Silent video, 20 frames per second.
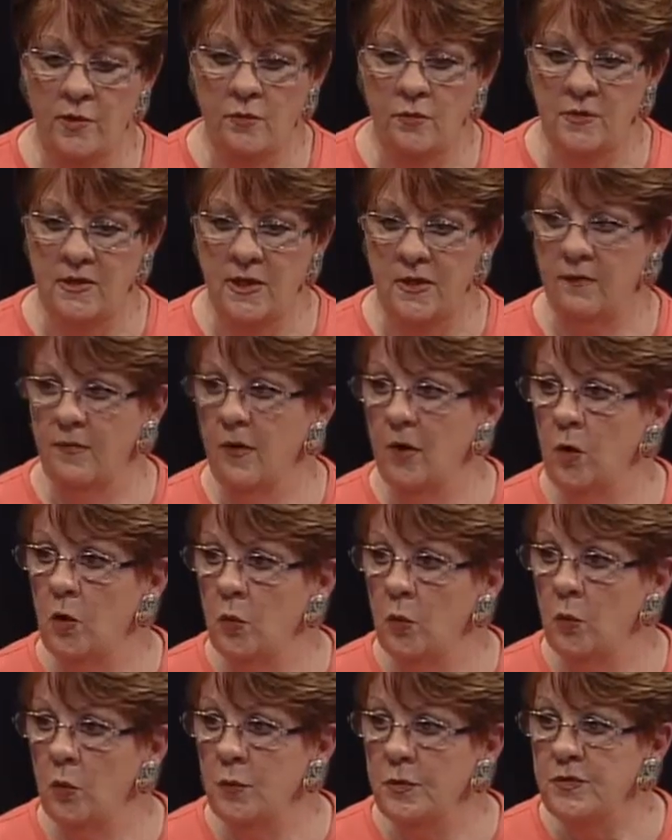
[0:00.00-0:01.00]
you dig the
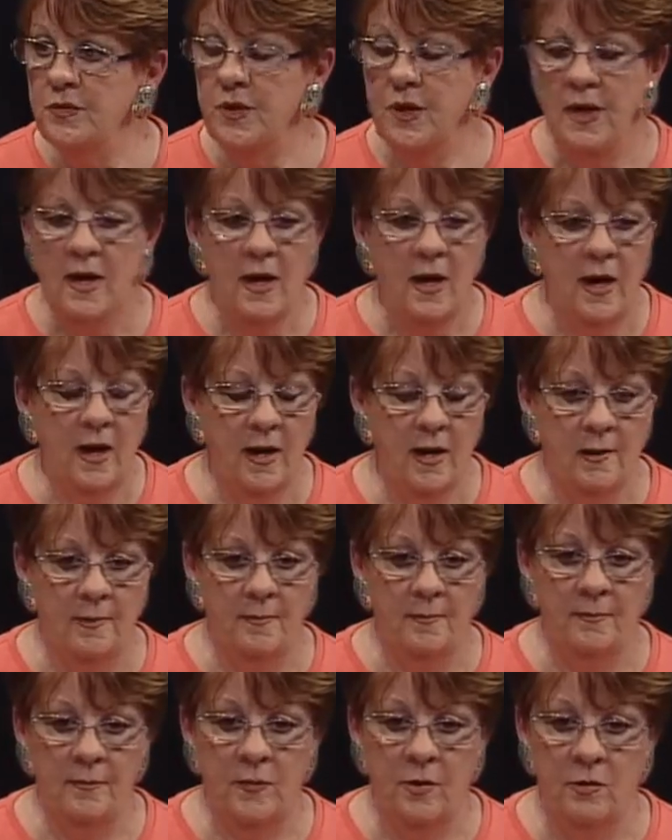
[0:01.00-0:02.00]
holes, um,
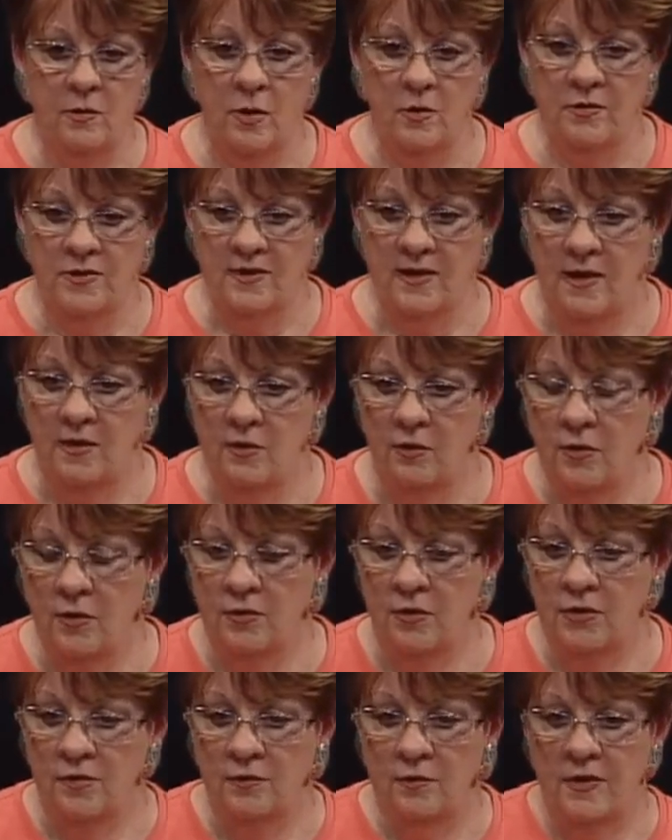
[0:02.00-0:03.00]
you know, say you're going
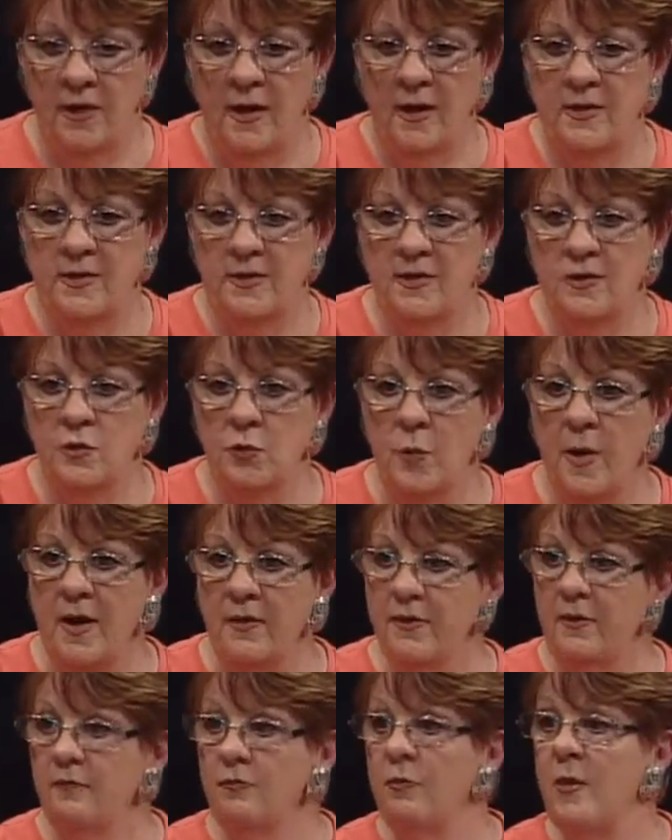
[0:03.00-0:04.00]
to do a nice
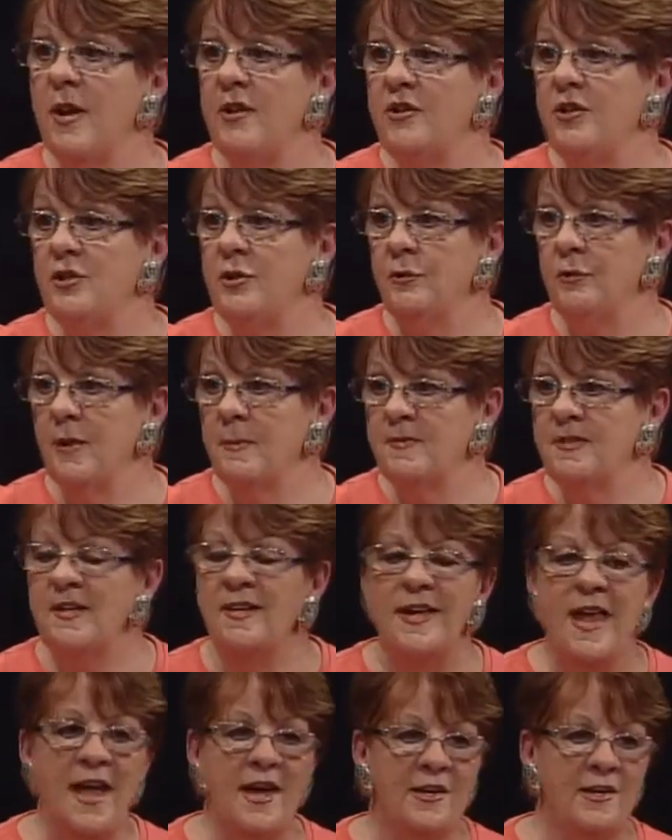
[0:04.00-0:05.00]
swath of red tulips.
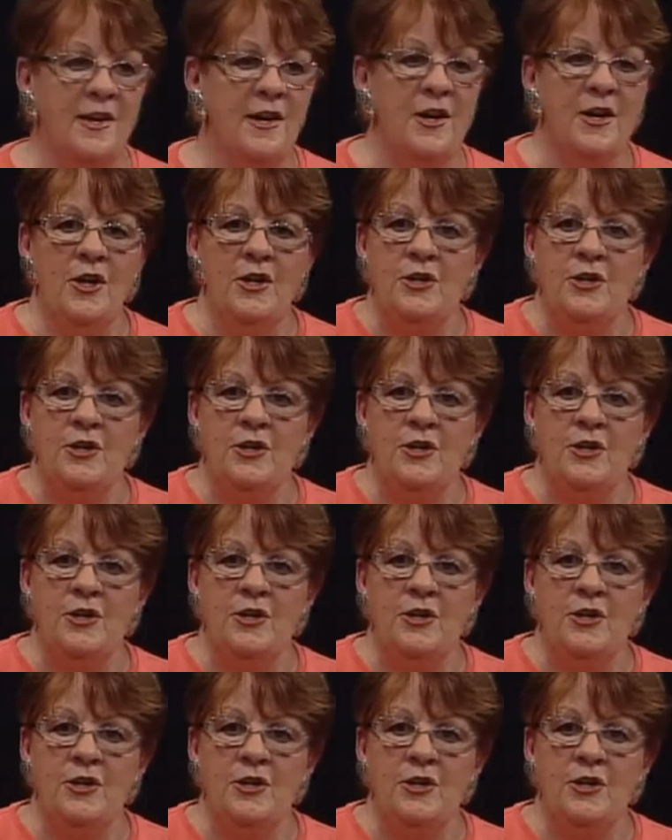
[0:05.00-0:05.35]
Again, okay.